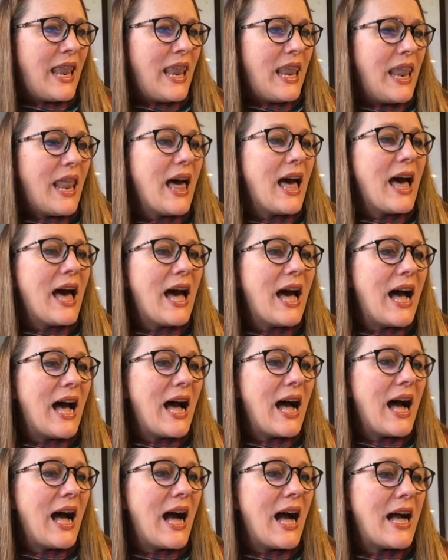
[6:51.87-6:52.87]

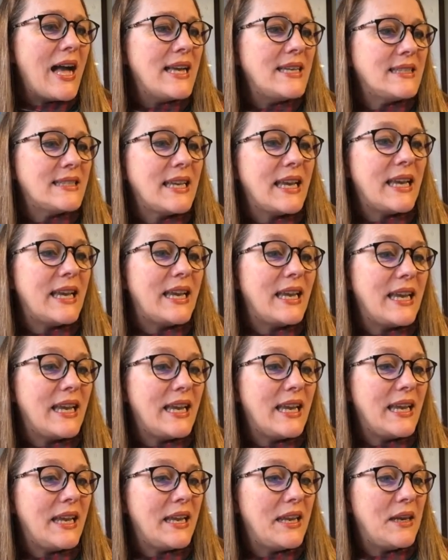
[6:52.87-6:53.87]
Lies
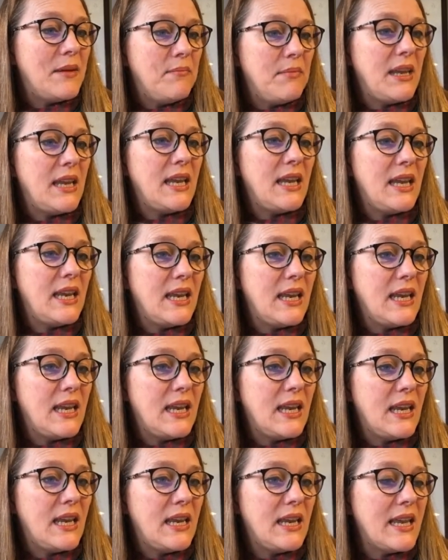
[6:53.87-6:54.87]
in
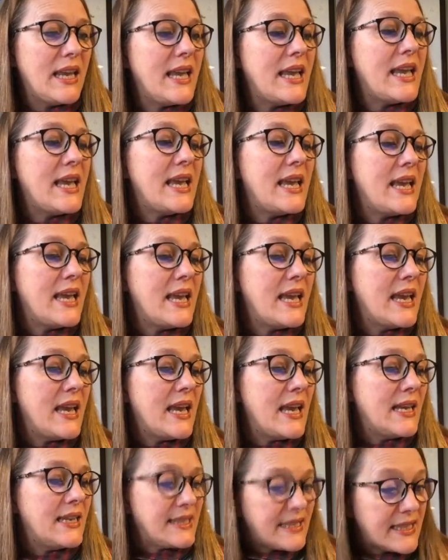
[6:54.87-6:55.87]
mean
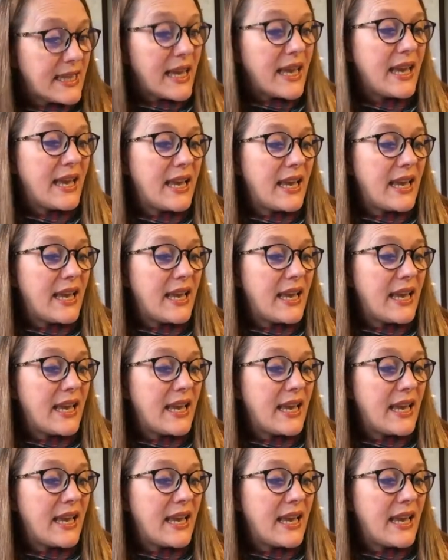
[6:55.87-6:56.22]
estate.